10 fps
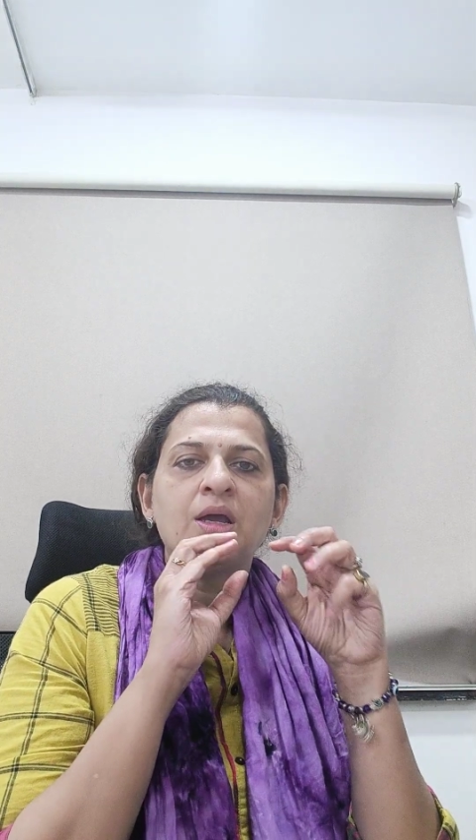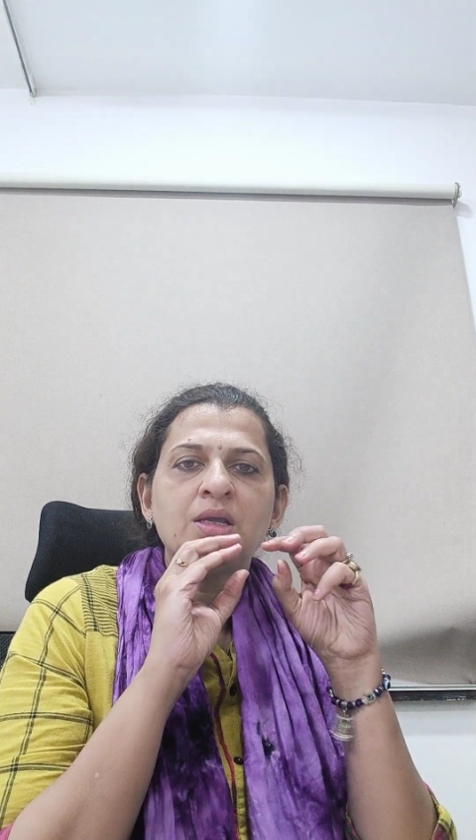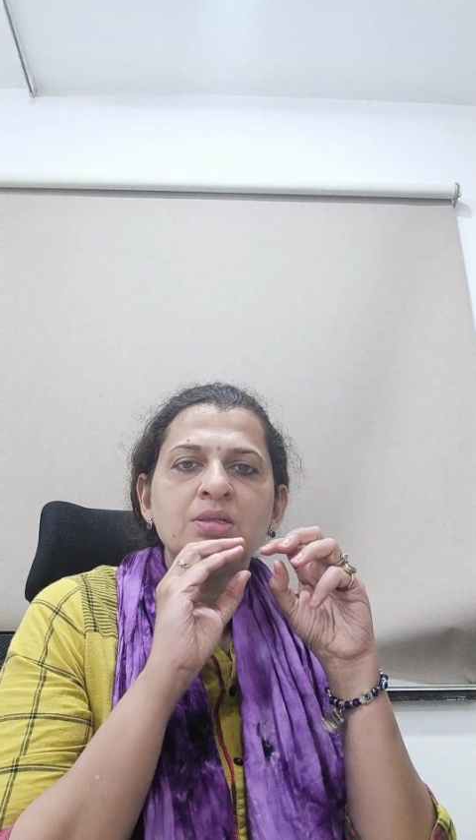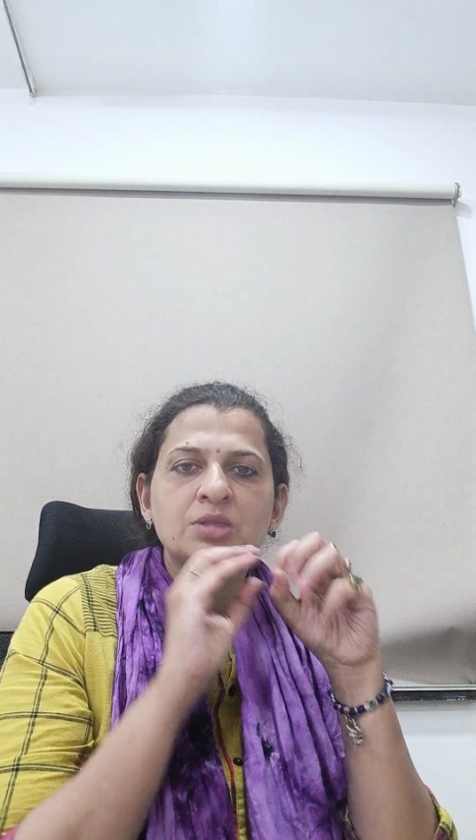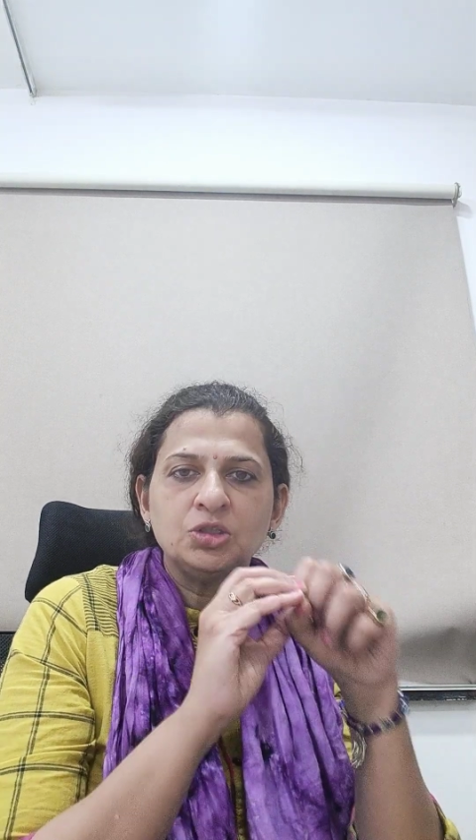
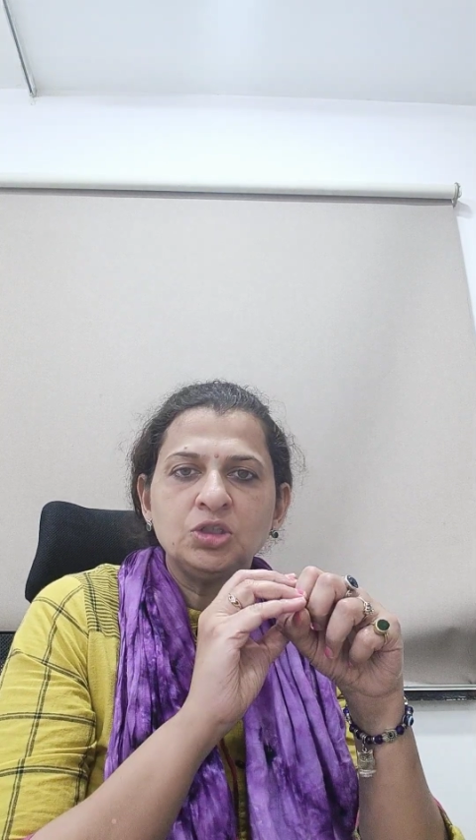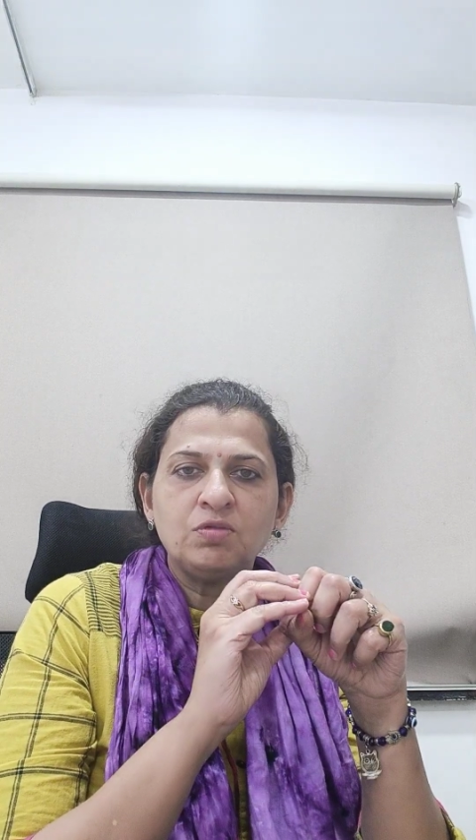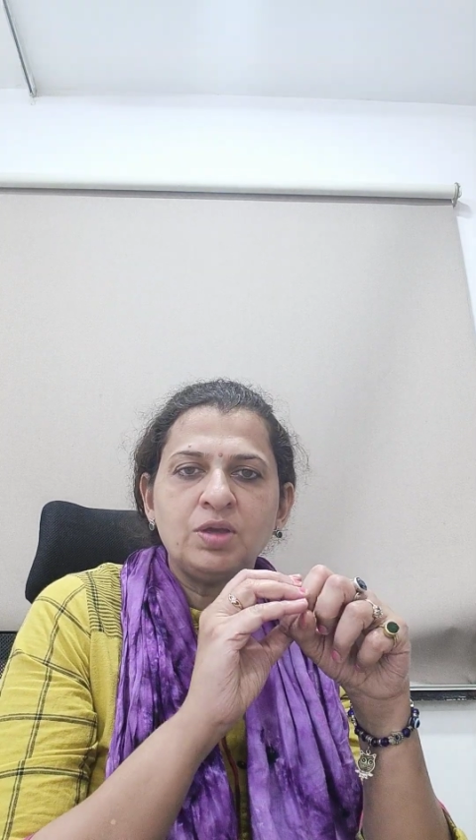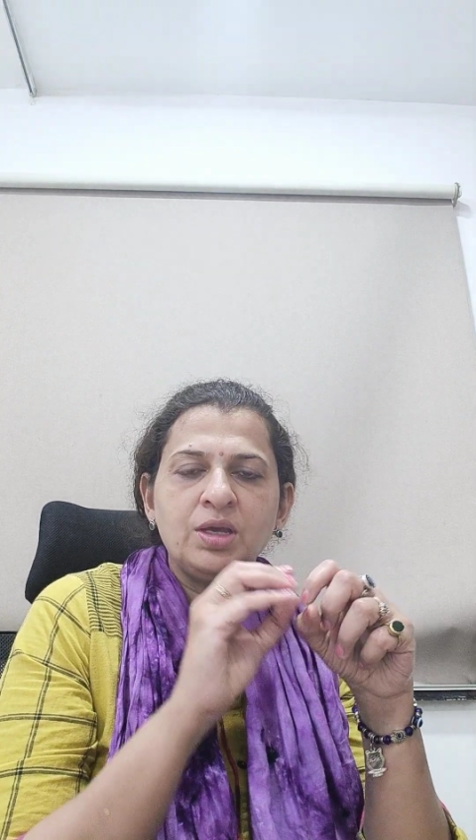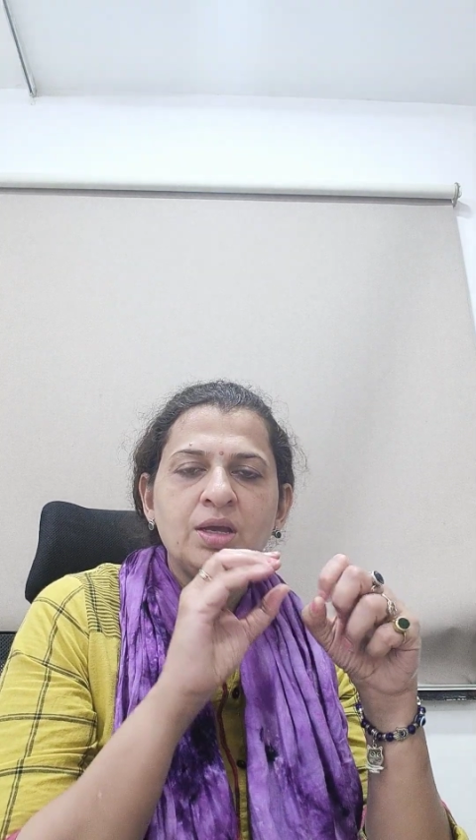in such a
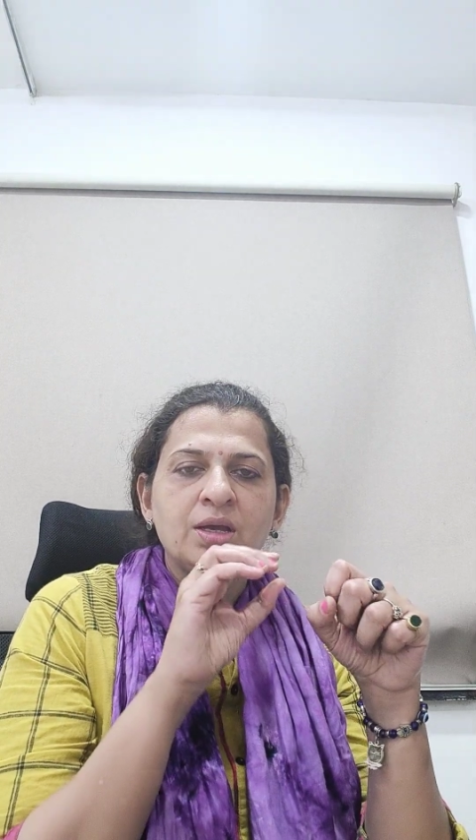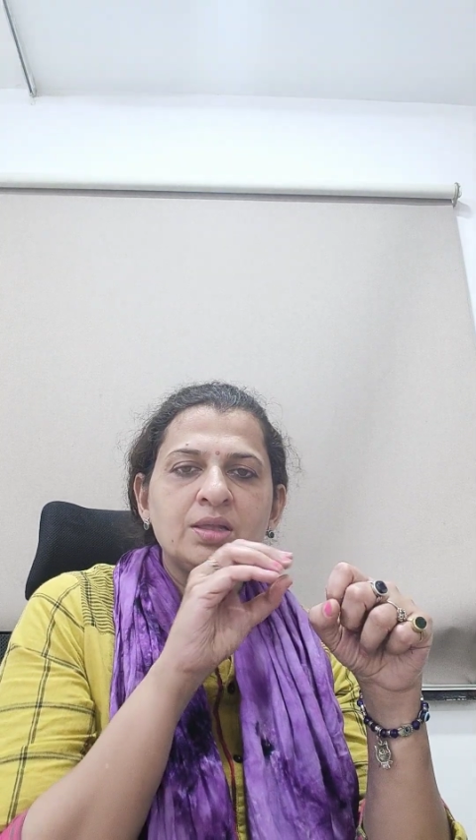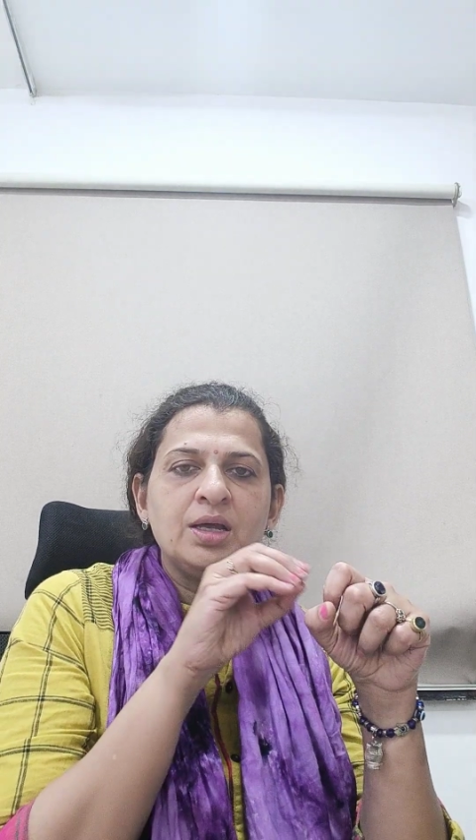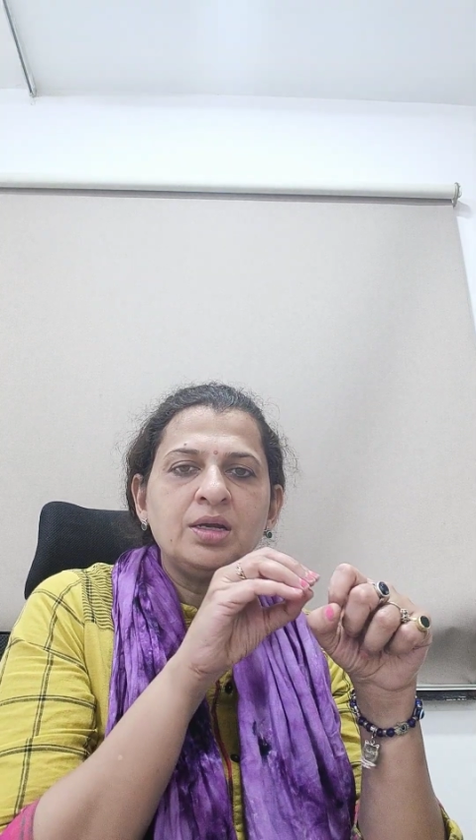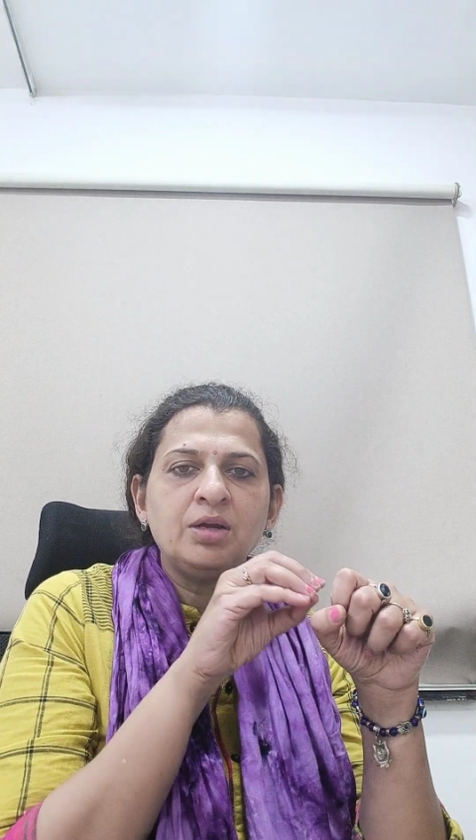way
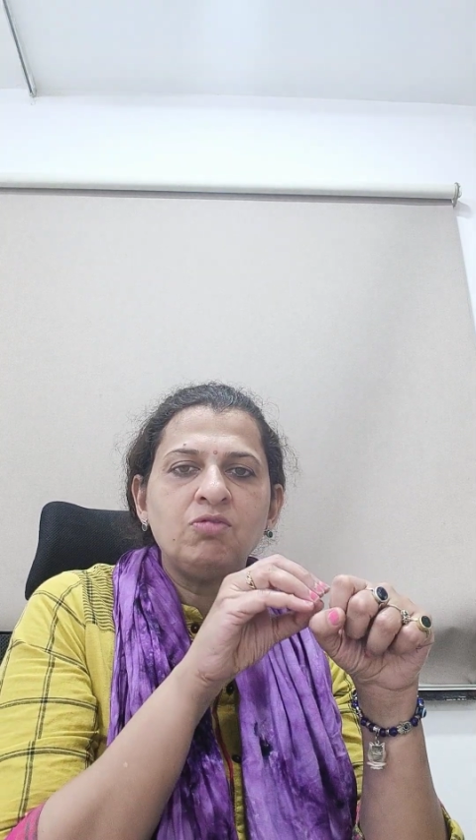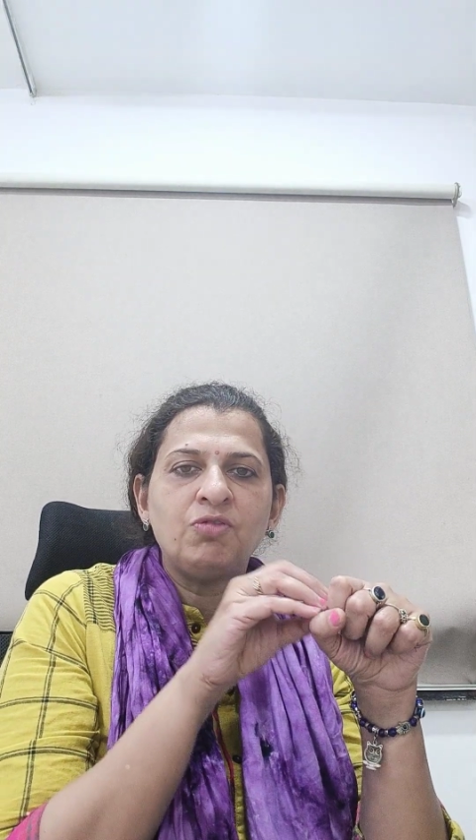that it